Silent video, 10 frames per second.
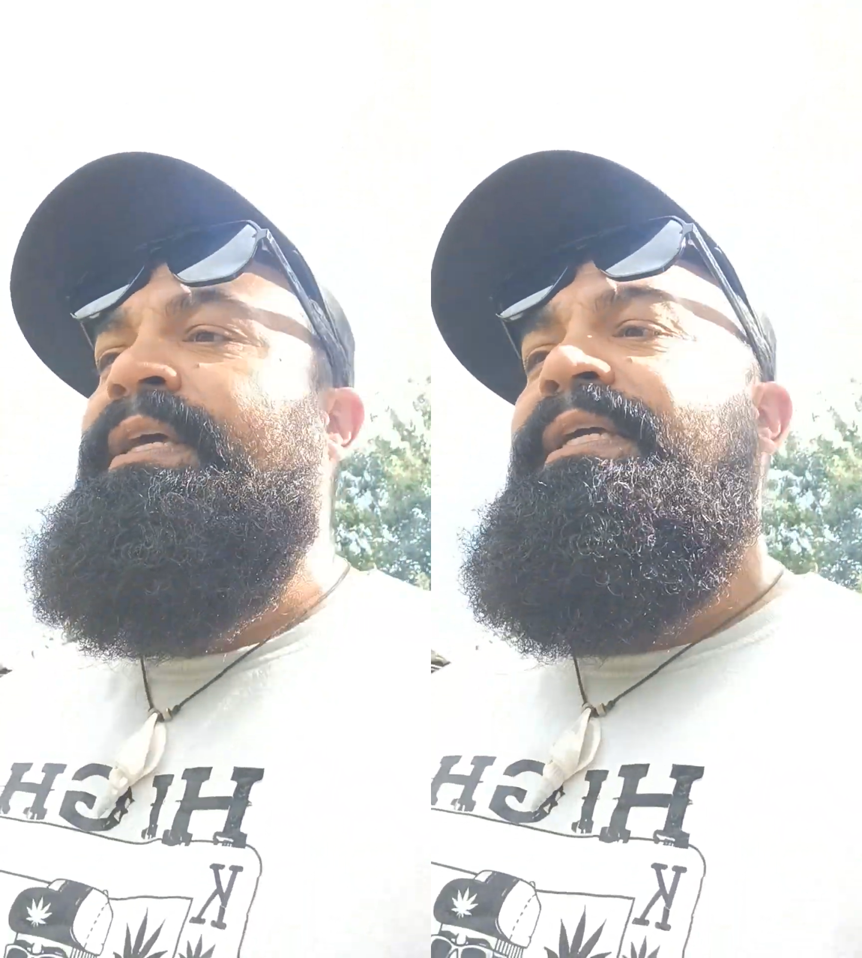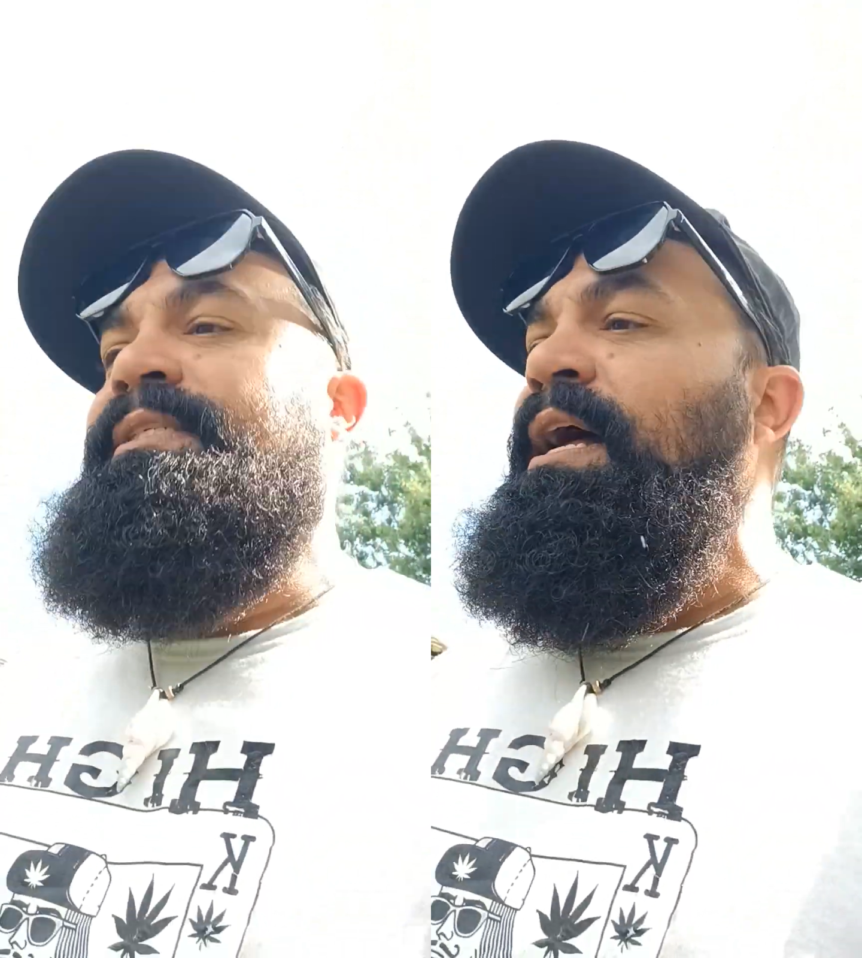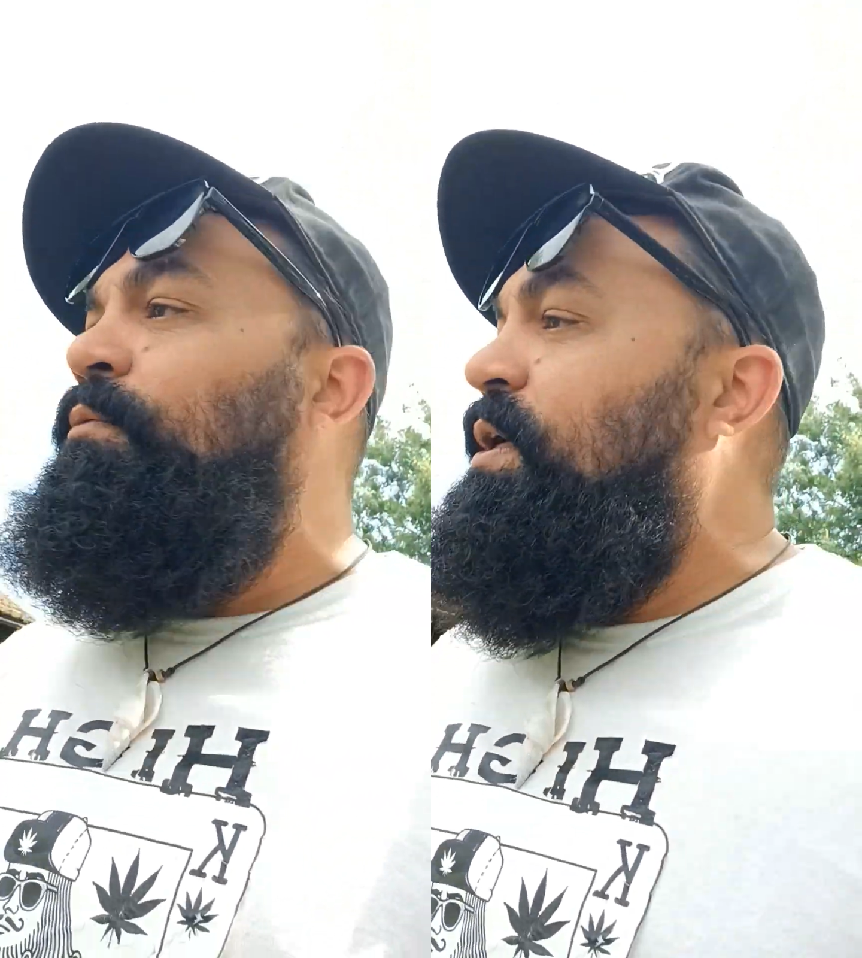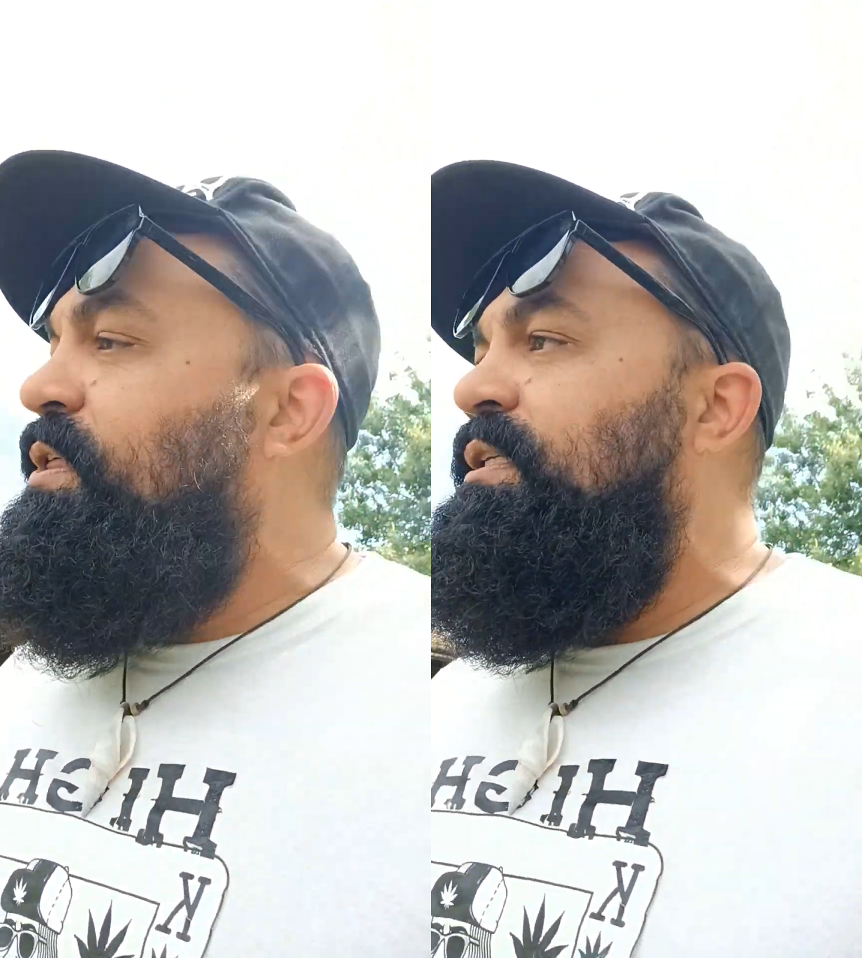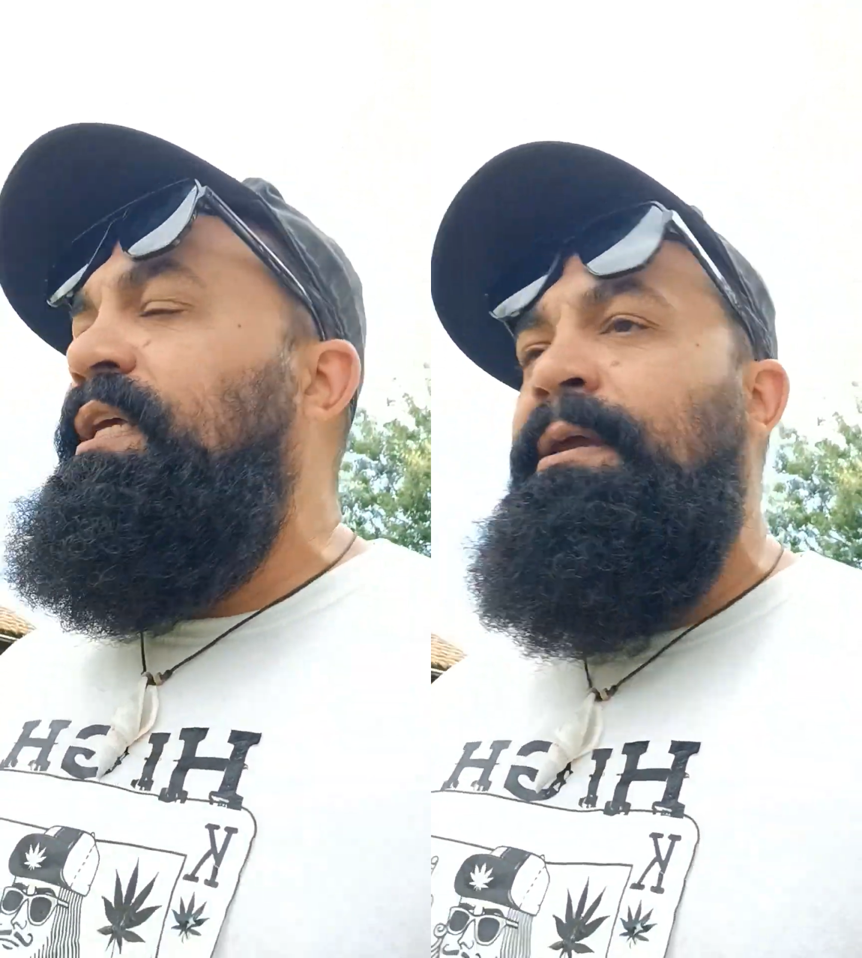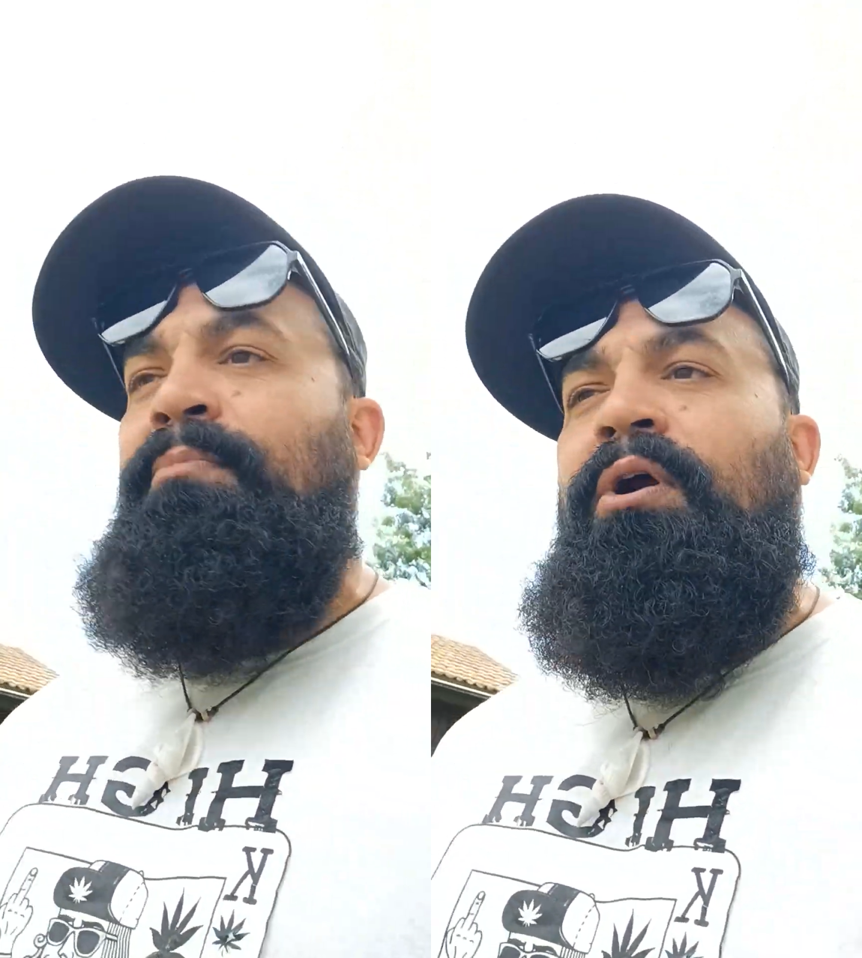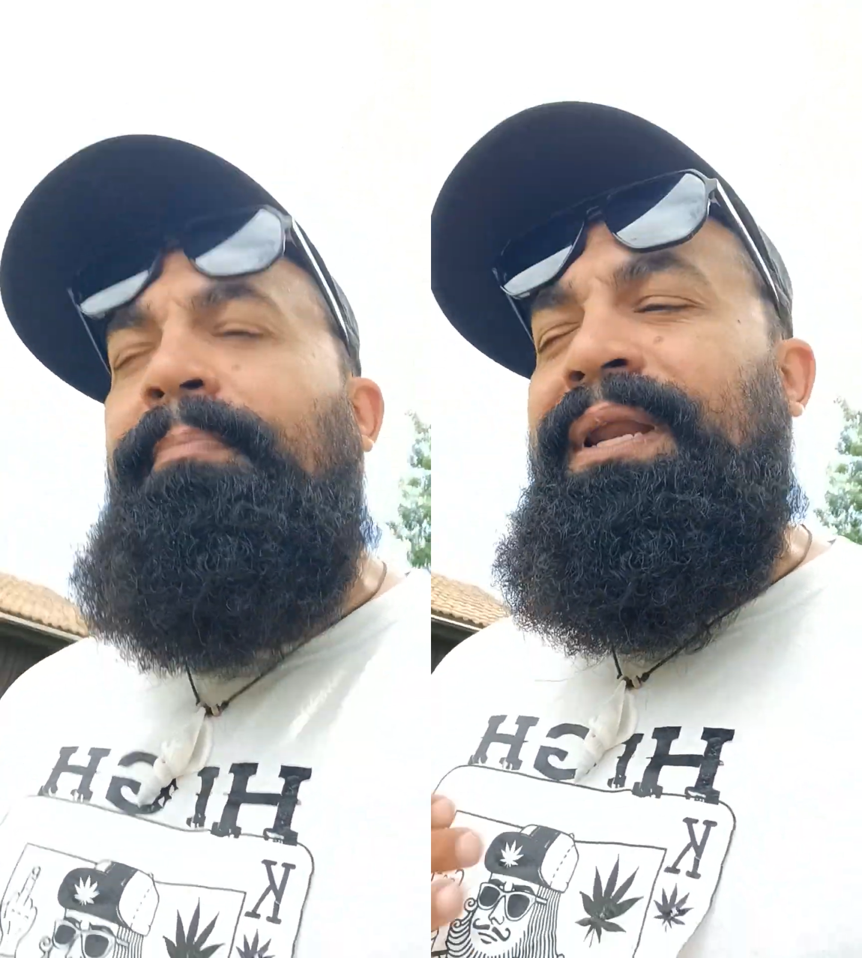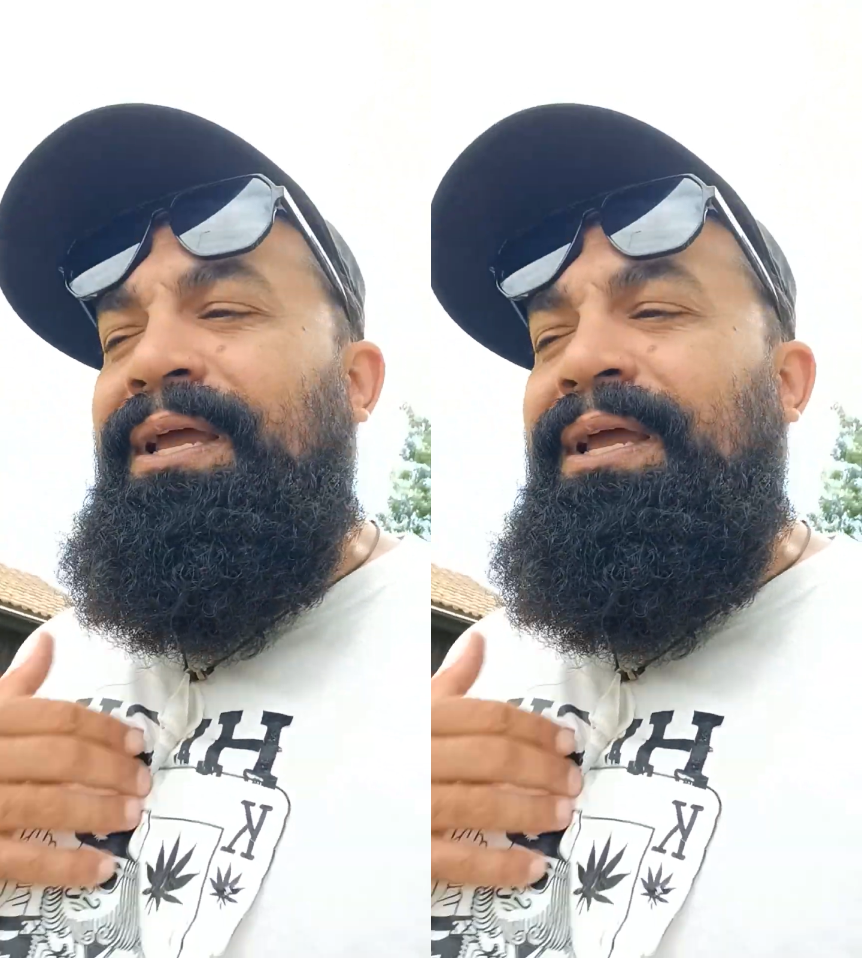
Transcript: he's not with us anymore, but